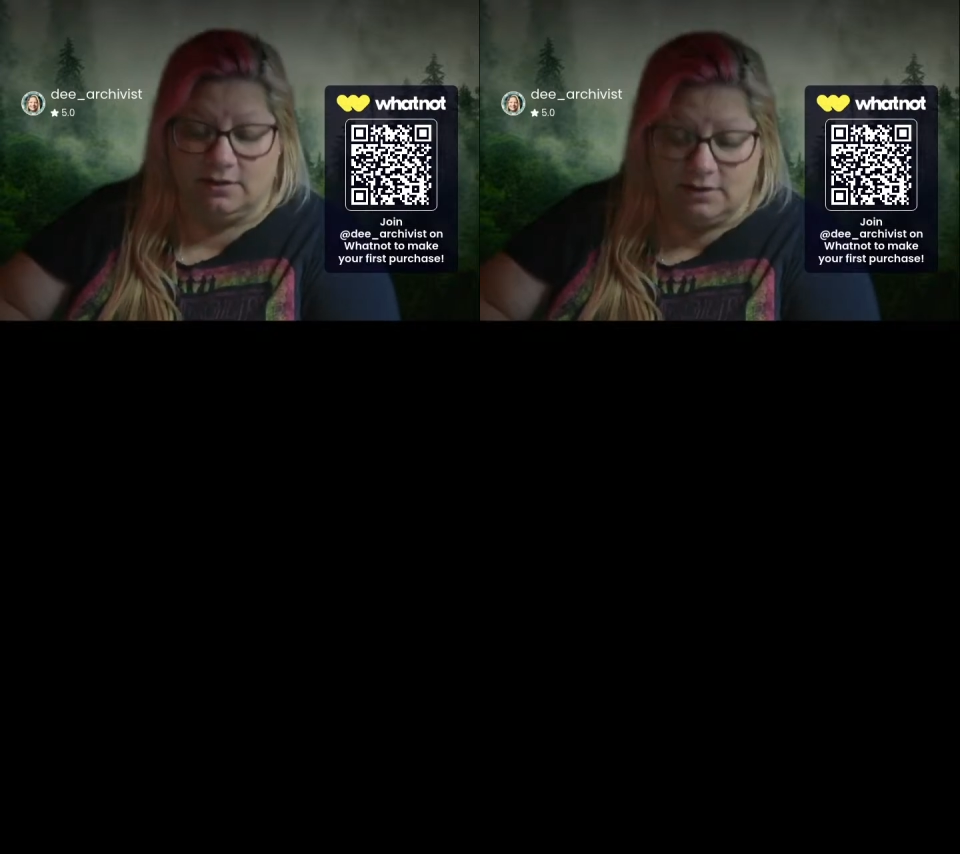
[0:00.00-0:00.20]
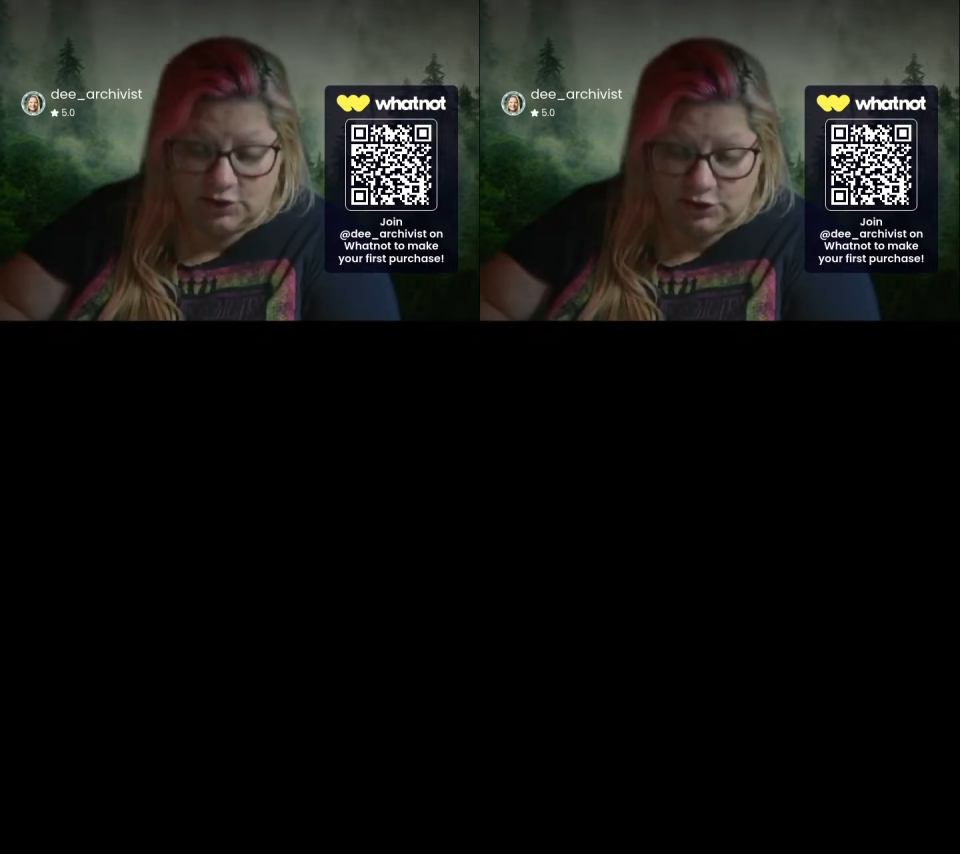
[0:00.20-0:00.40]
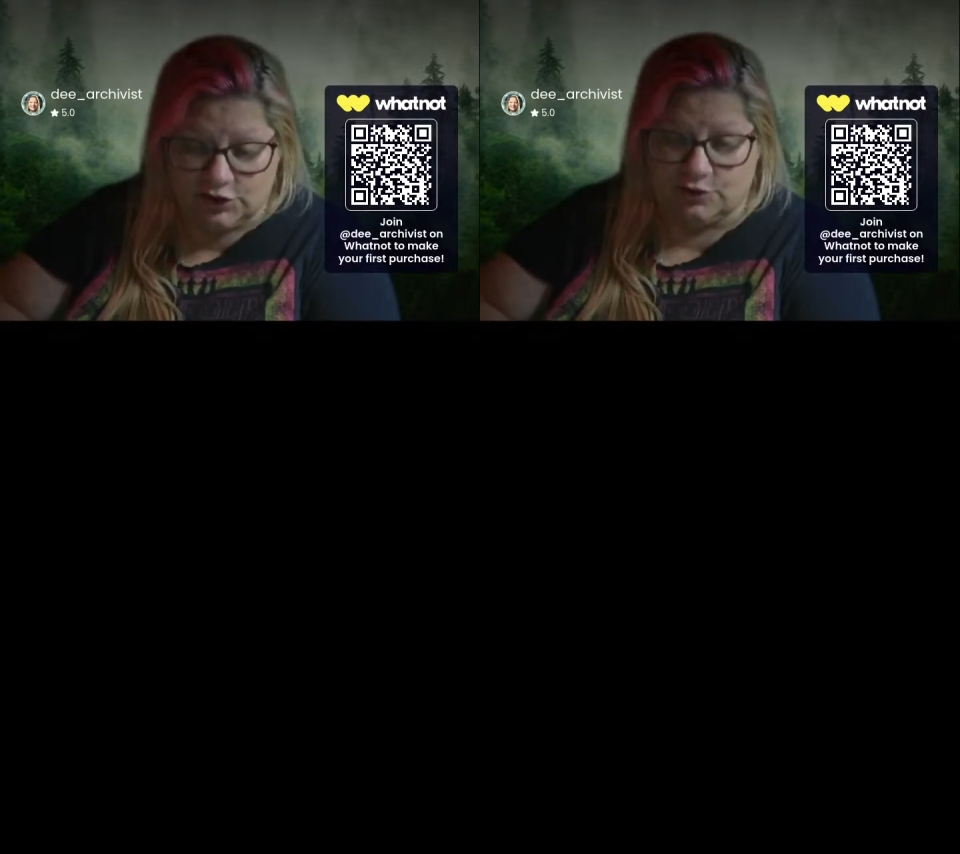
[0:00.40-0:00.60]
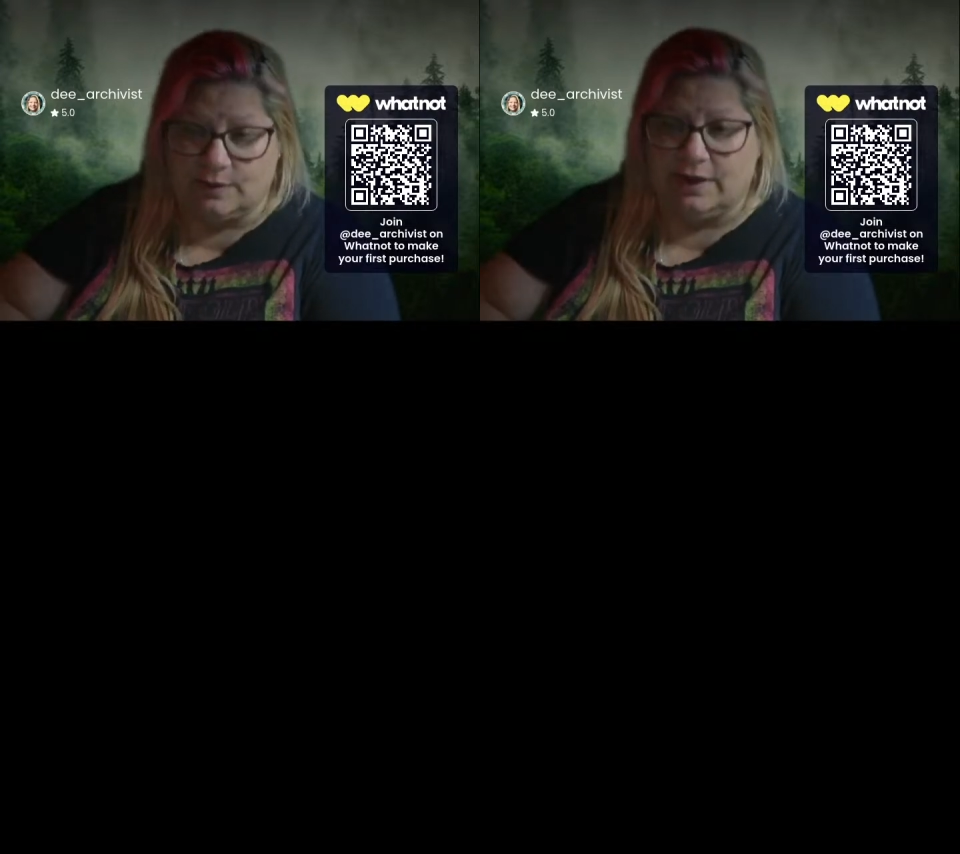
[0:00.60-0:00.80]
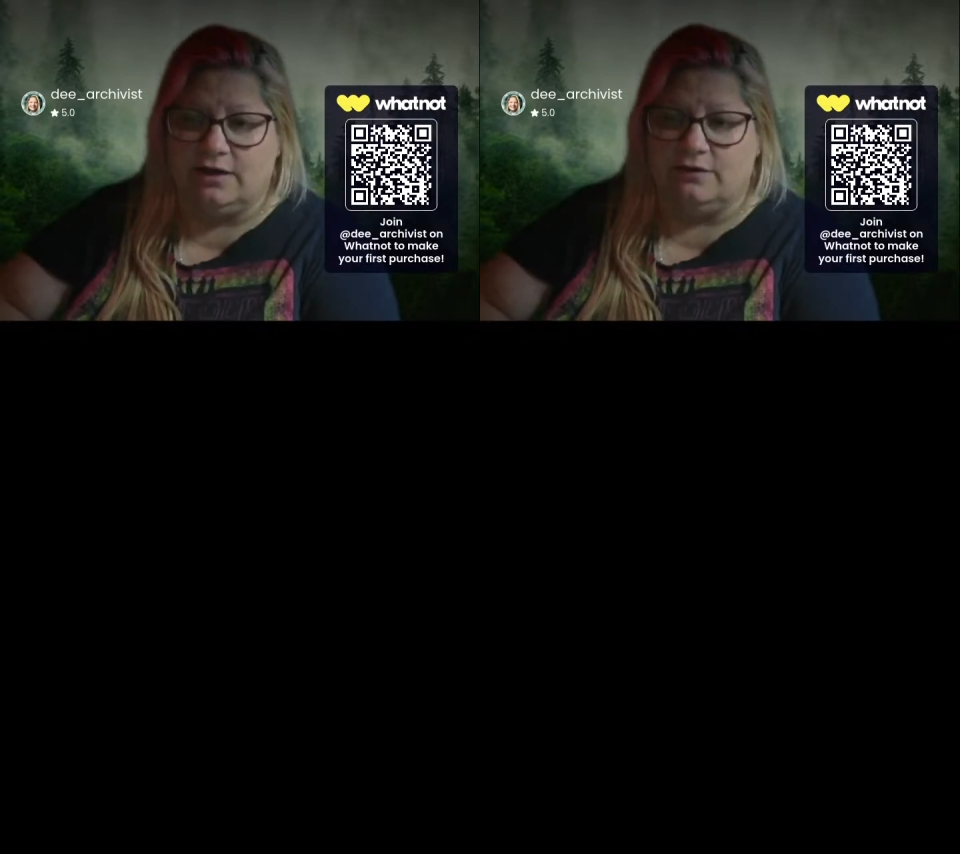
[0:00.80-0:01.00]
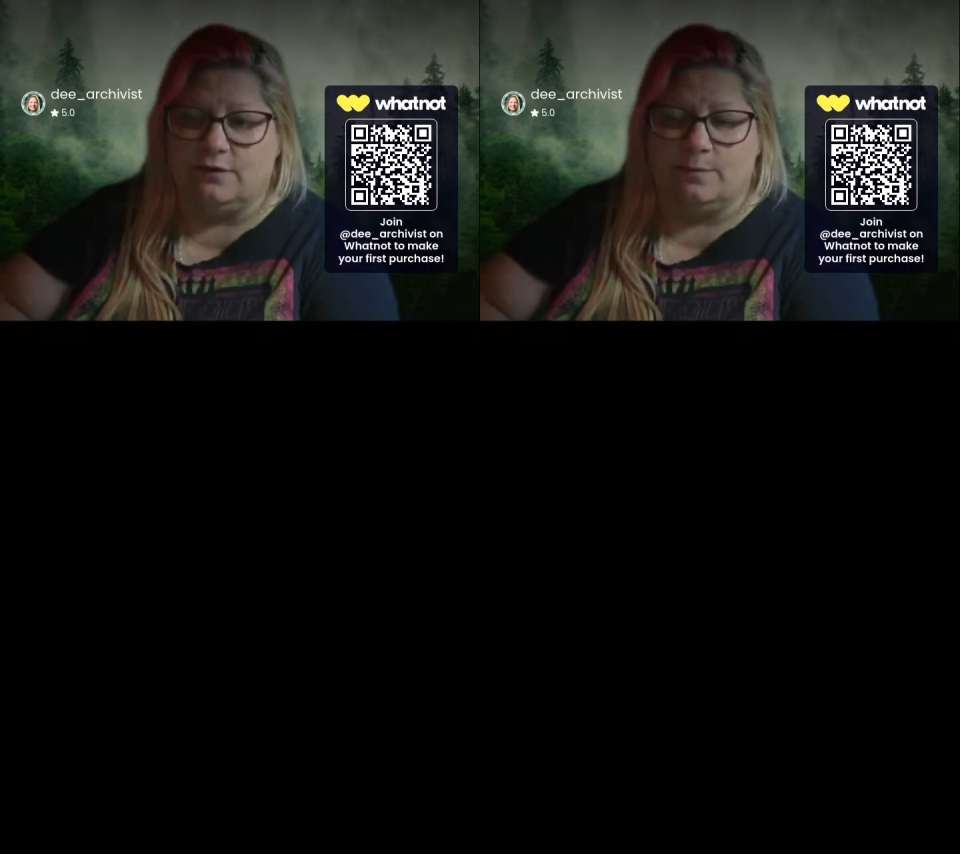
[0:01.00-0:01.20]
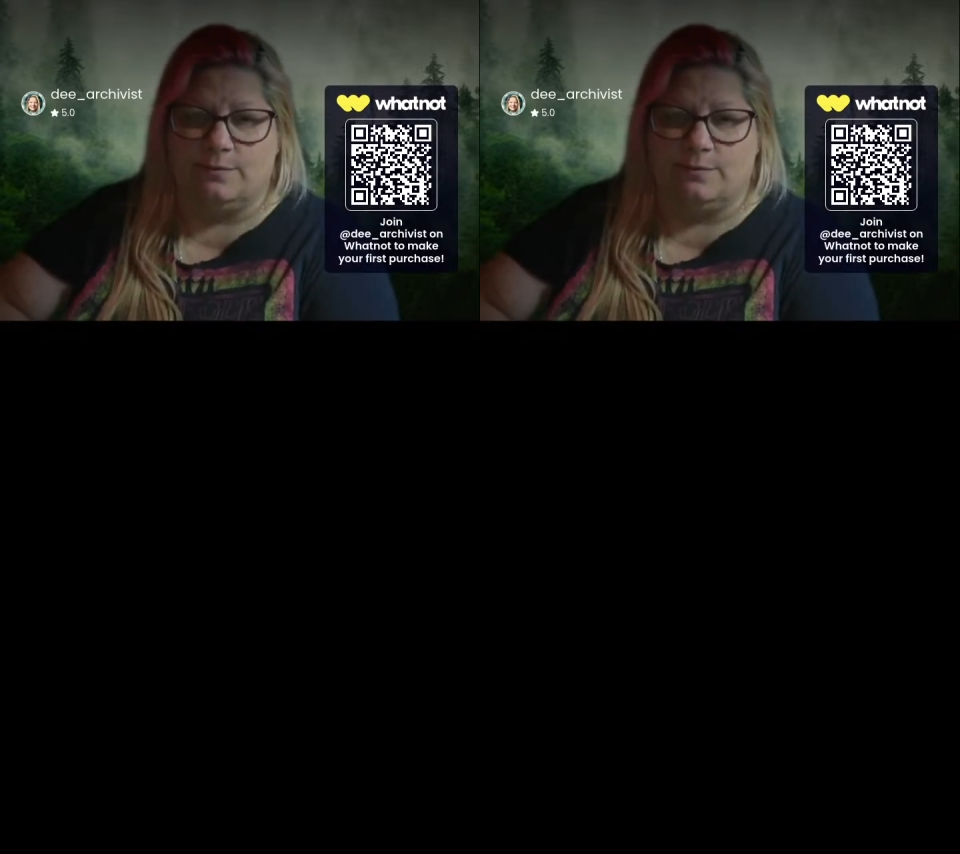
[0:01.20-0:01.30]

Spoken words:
strained from